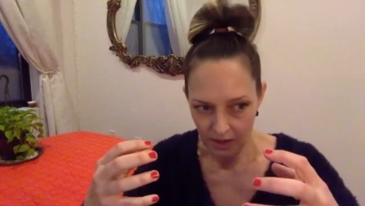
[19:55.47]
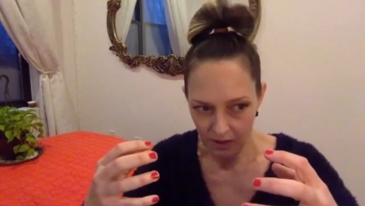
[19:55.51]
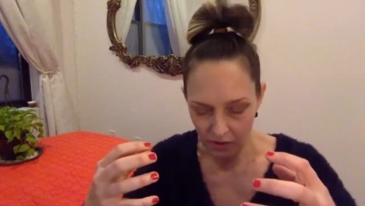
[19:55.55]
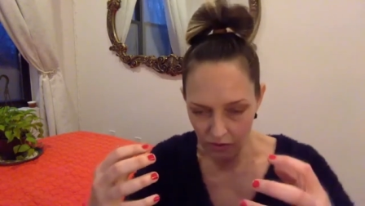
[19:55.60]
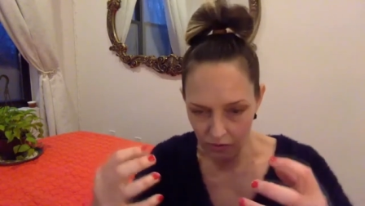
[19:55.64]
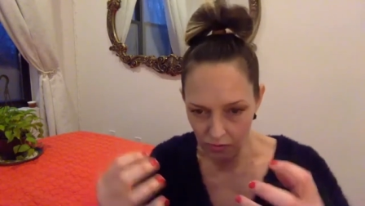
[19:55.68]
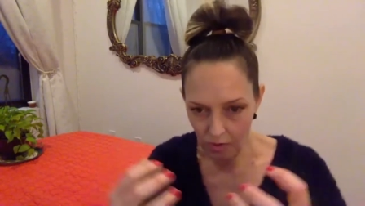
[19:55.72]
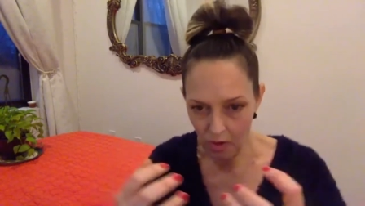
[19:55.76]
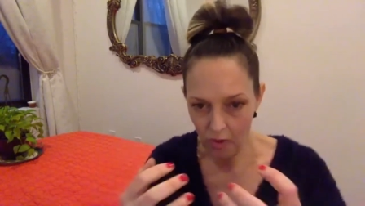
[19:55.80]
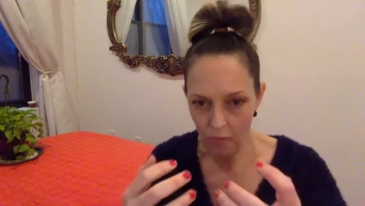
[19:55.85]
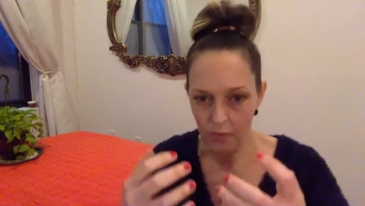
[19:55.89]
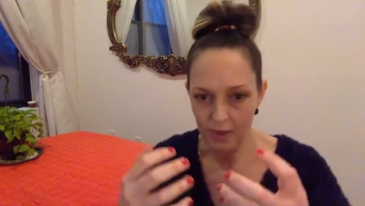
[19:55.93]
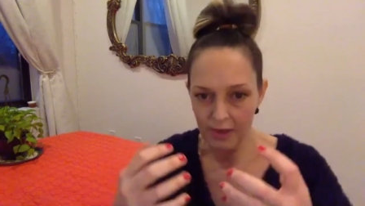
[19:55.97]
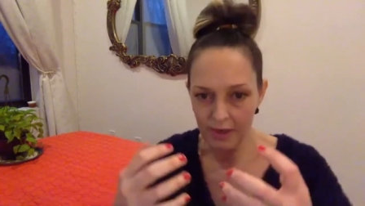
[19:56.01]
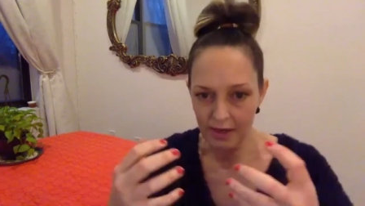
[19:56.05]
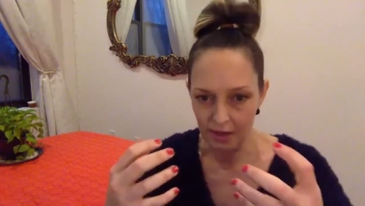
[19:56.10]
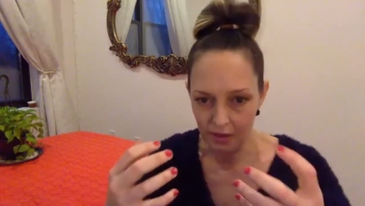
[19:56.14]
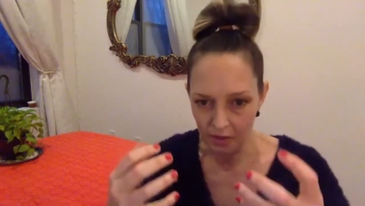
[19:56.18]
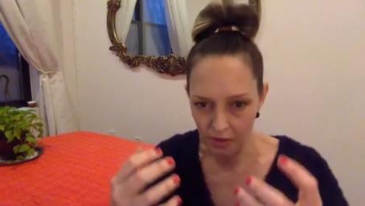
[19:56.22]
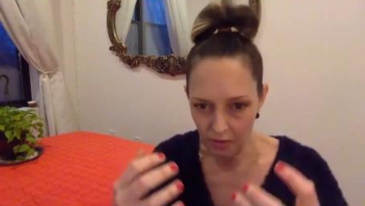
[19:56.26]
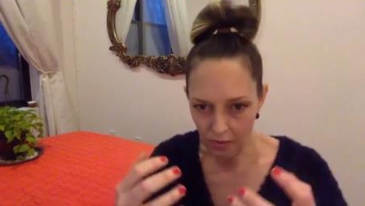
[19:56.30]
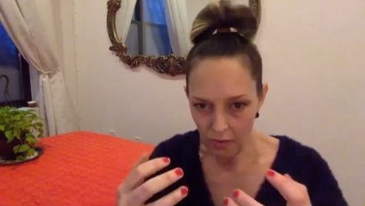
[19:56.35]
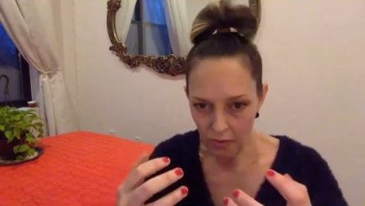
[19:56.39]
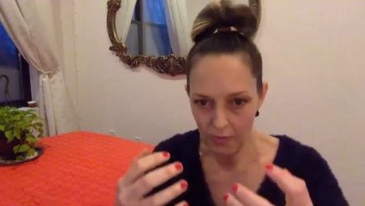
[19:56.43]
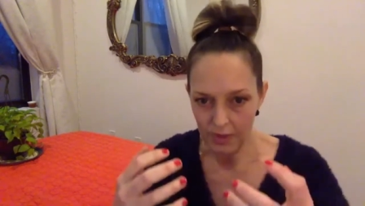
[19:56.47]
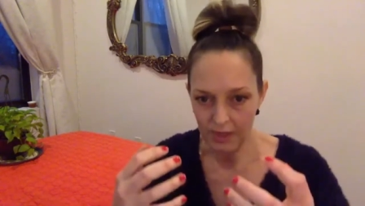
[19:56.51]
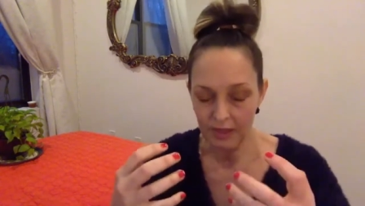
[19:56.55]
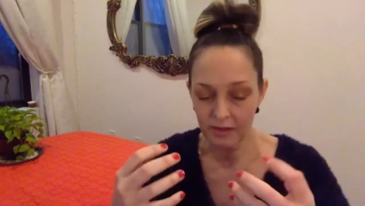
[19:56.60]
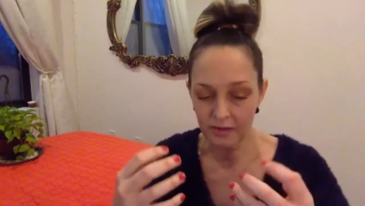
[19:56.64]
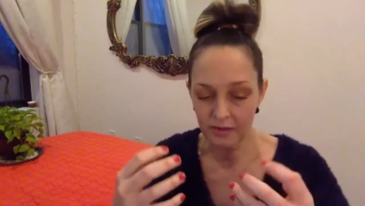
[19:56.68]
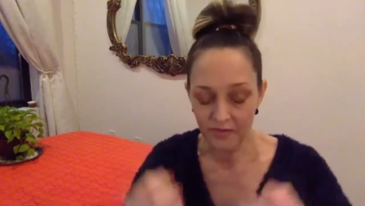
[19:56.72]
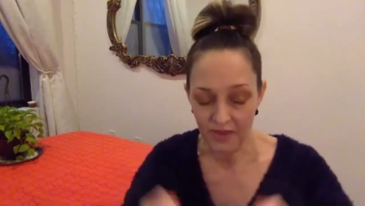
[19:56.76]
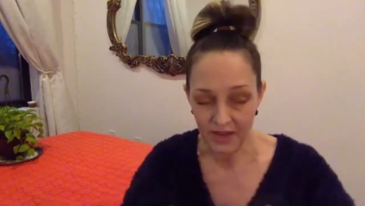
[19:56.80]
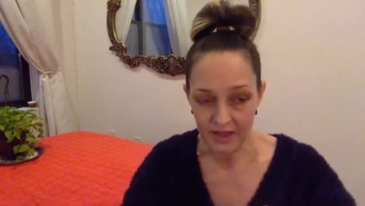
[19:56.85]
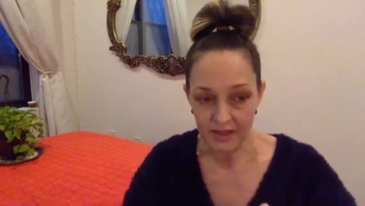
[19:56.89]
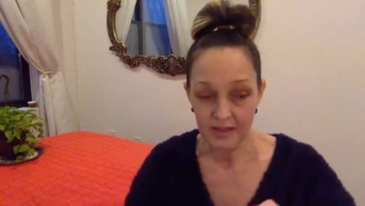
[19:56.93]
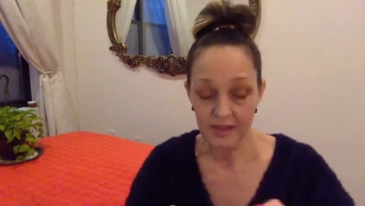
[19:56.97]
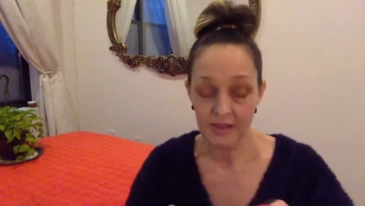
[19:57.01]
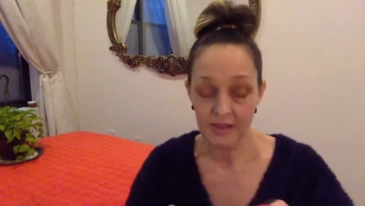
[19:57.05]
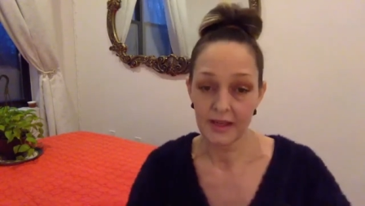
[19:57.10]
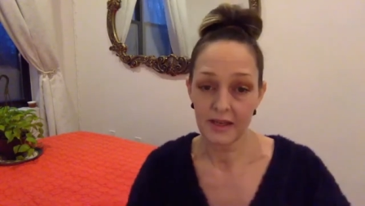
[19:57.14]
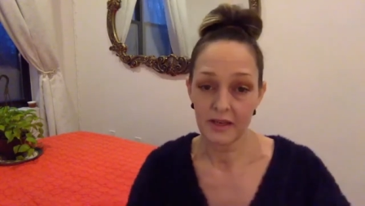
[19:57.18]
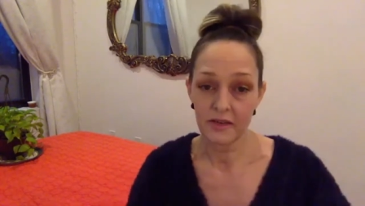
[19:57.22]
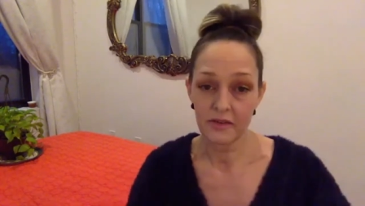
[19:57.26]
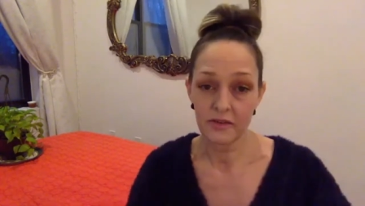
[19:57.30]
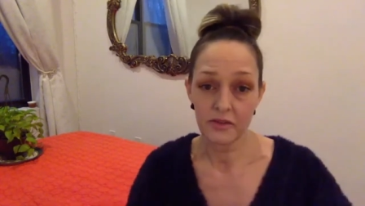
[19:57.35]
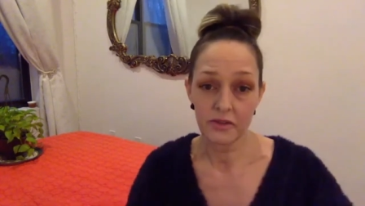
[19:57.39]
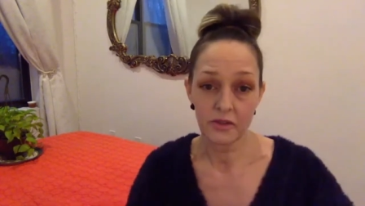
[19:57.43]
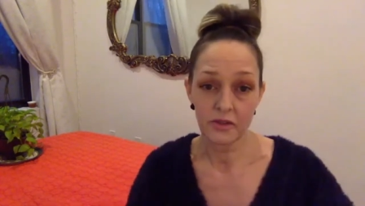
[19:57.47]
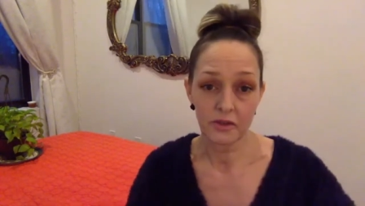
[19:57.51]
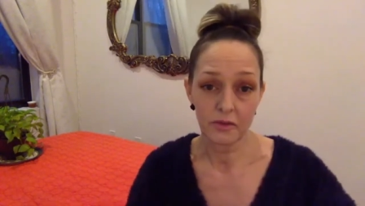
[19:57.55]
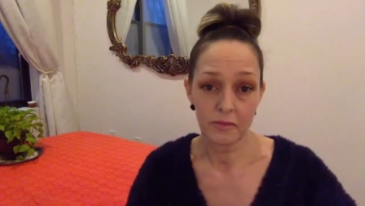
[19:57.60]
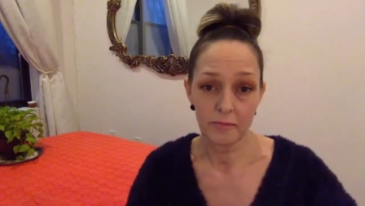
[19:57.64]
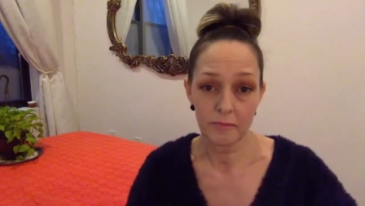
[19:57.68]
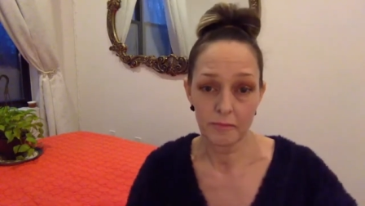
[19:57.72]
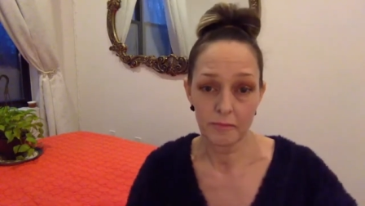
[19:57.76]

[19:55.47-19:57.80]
growing and growing. And the ventilators are